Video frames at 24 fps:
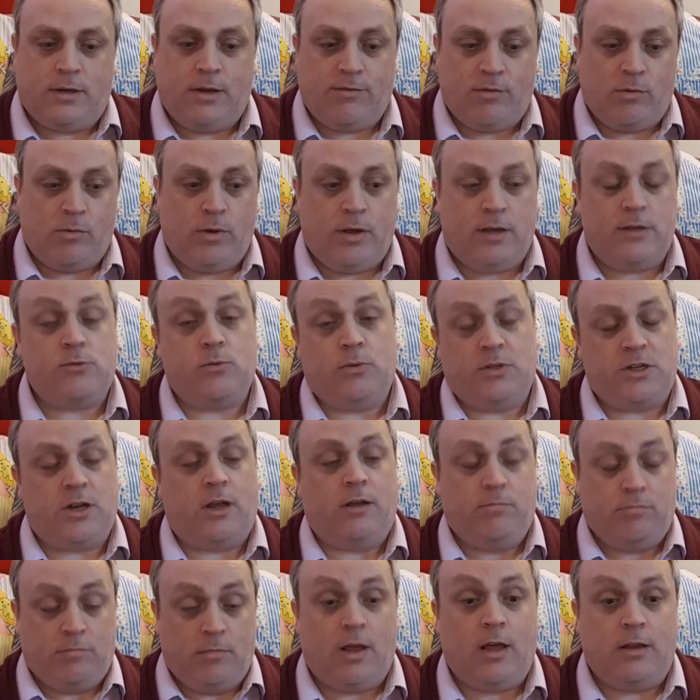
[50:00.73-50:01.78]
giveaways, which
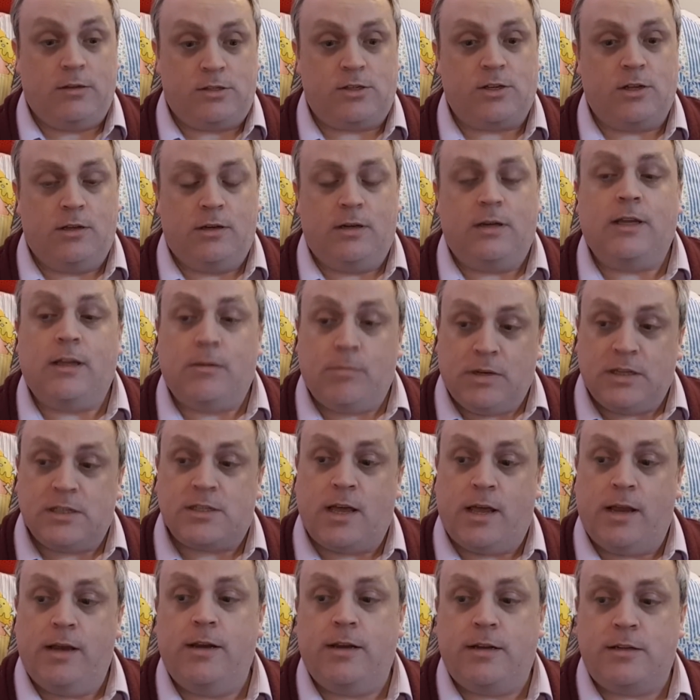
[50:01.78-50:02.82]
I certainly am
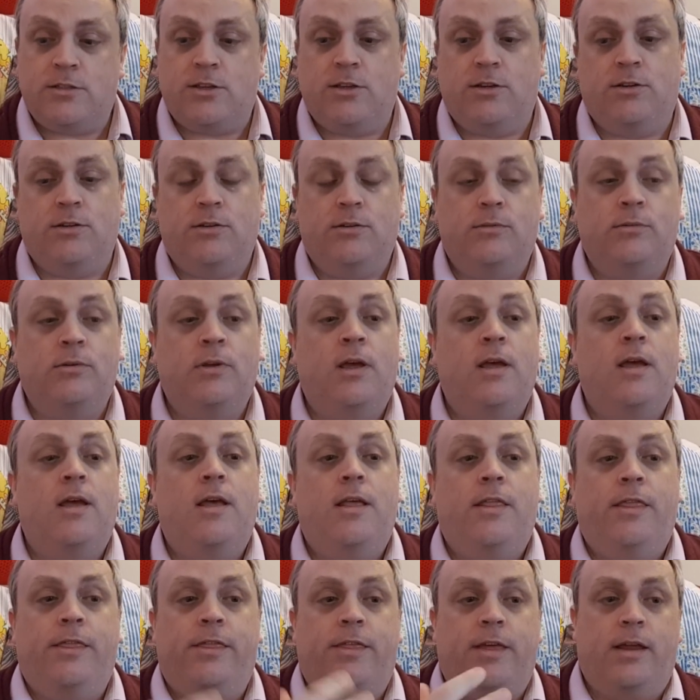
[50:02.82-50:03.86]
intending to do,
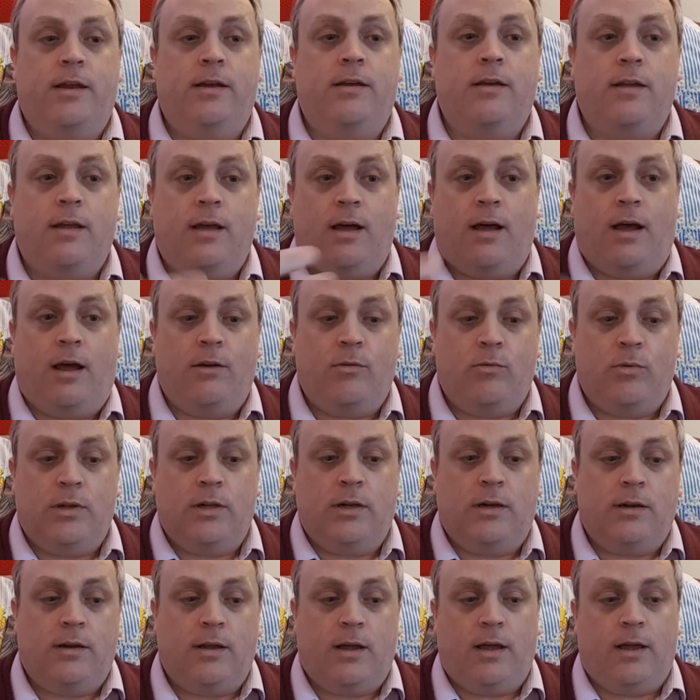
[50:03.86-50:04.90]
then I
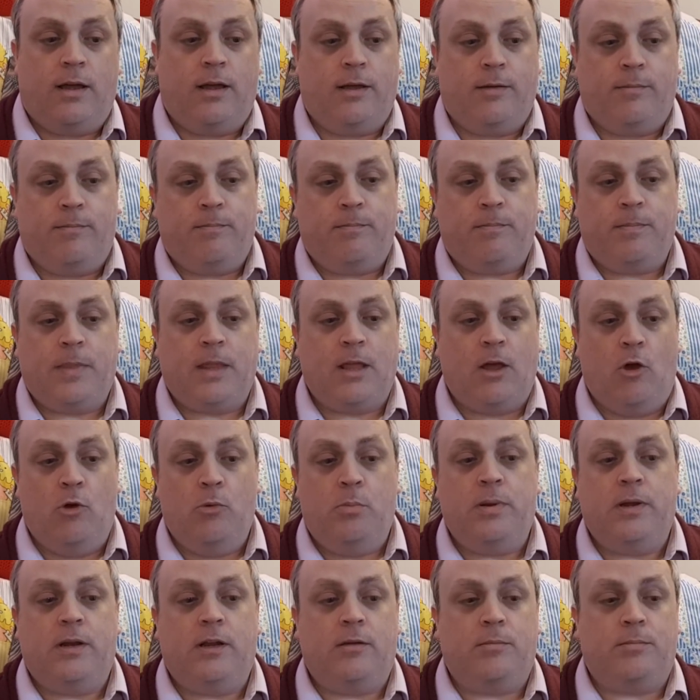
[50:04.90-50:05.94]
will
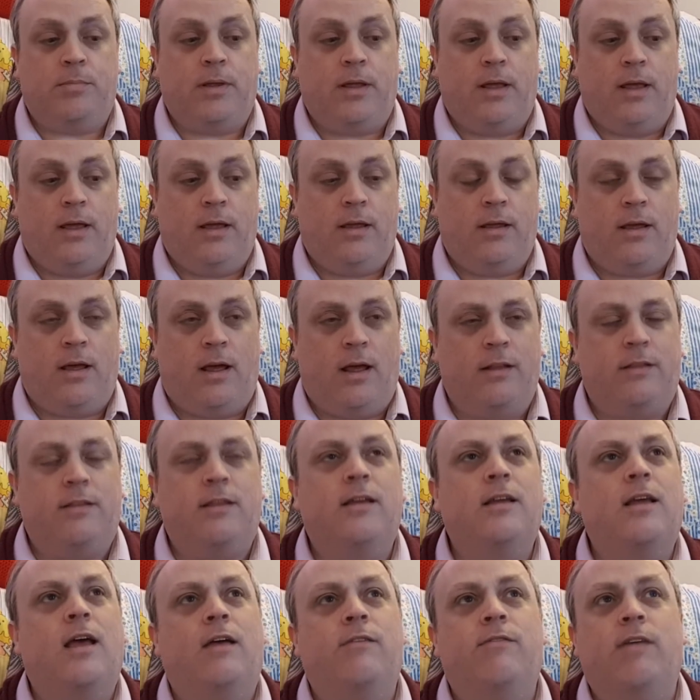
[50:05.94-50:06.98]
open up. I
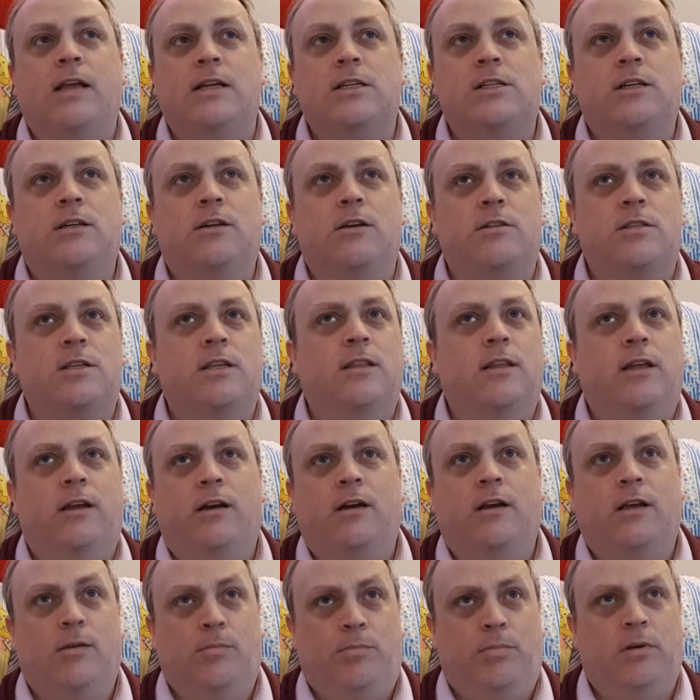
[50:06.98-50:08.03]
think I've actually got in there a
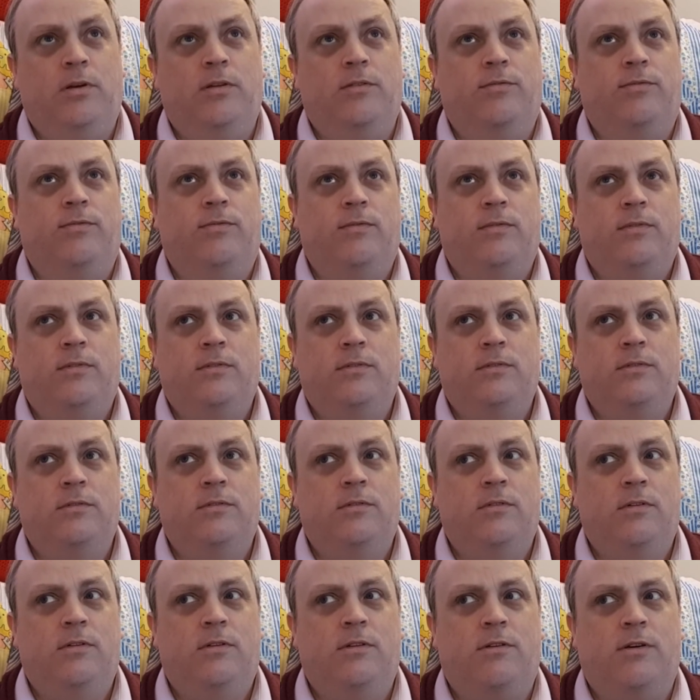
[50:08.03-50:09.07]
couple of
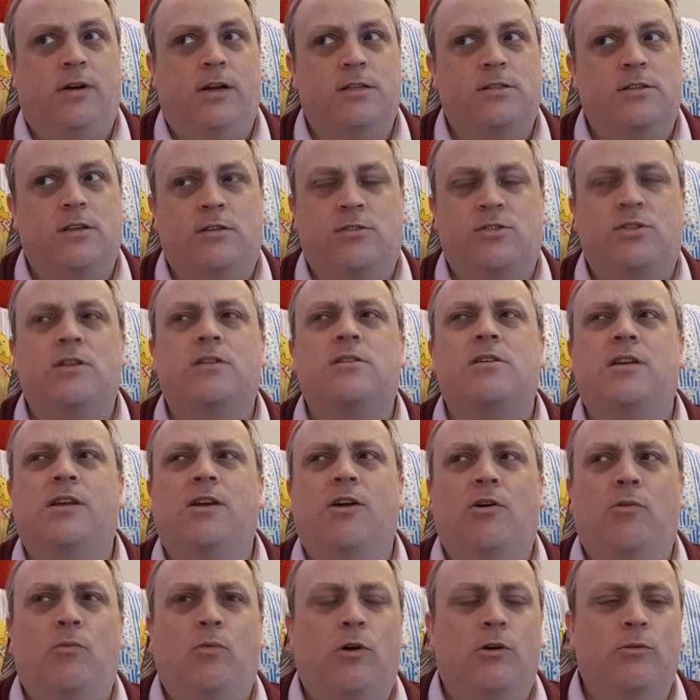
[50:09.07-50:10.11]
threads. I've certainly
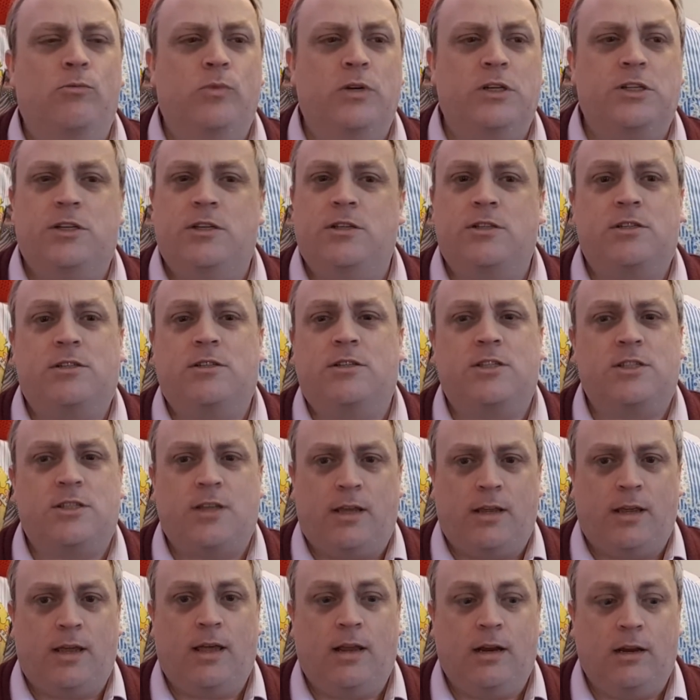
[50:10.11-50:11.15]
got one which is to
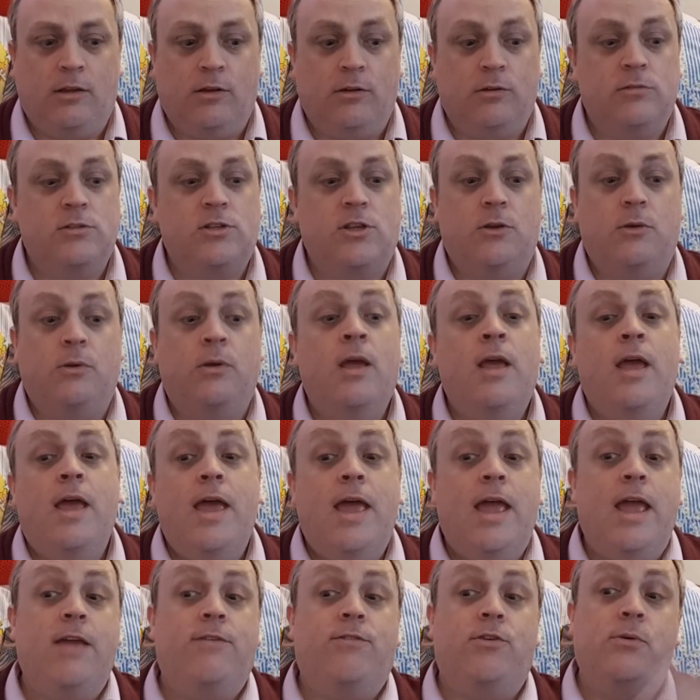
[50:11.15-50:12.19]
say hello. So
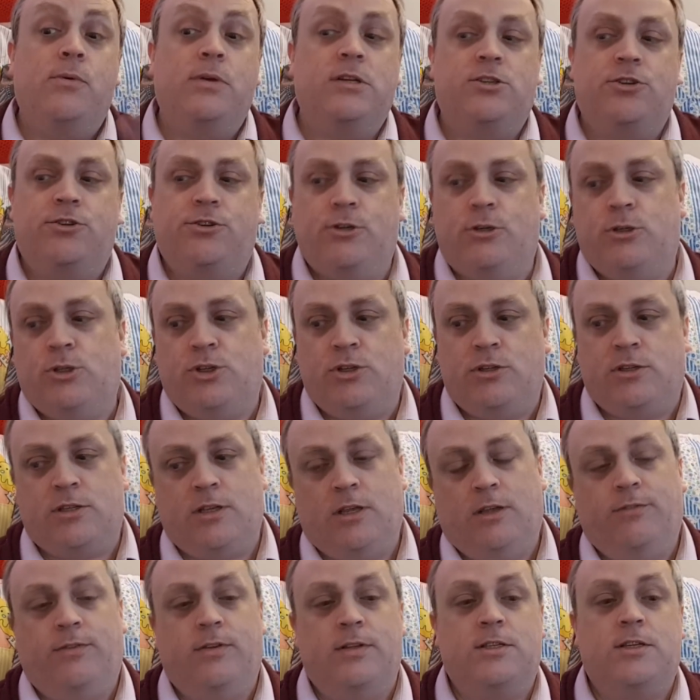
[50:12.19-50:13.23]
if you introduce
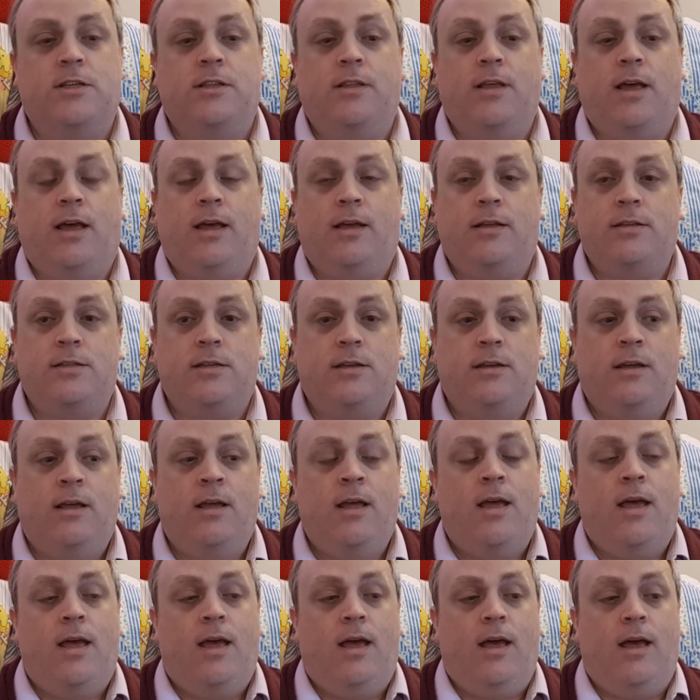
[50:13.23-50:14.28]
yourself into that,
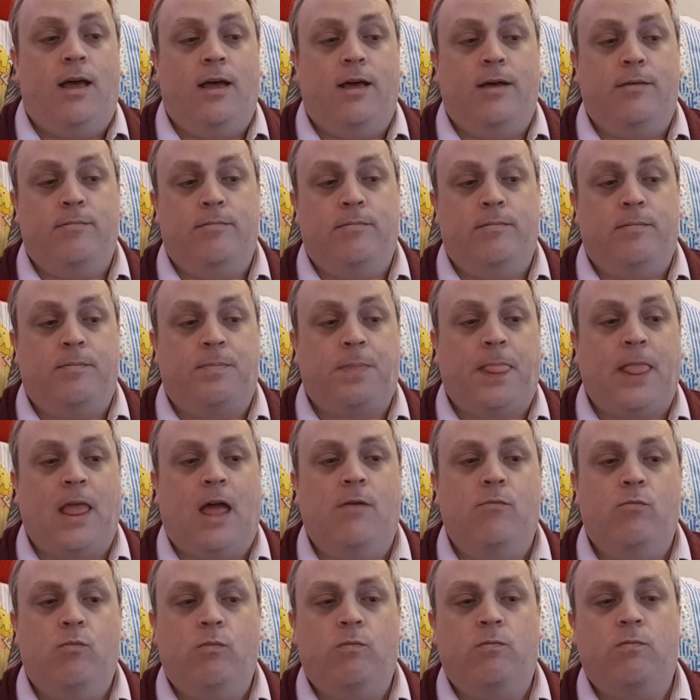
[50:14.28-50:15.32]

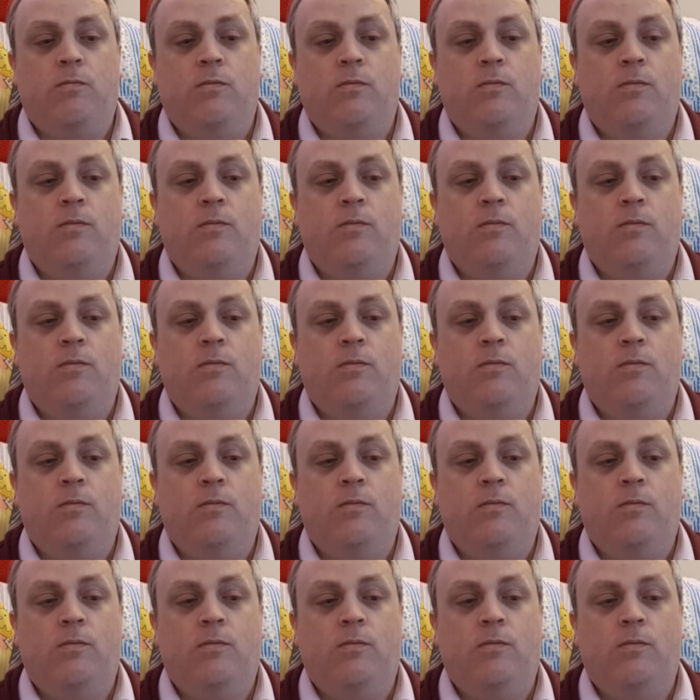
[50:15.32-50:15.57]
and